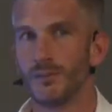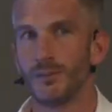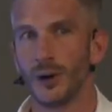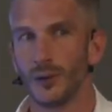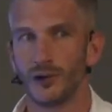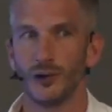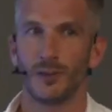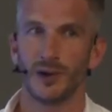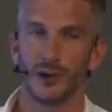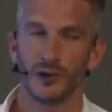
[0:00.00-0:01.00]
But we should
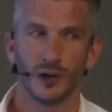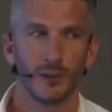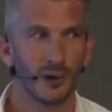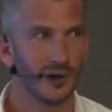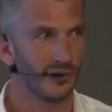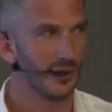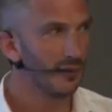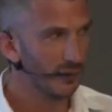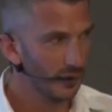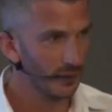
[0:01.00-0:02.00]
be using our bodies a
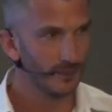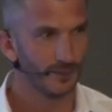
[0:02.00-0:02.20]
lot more.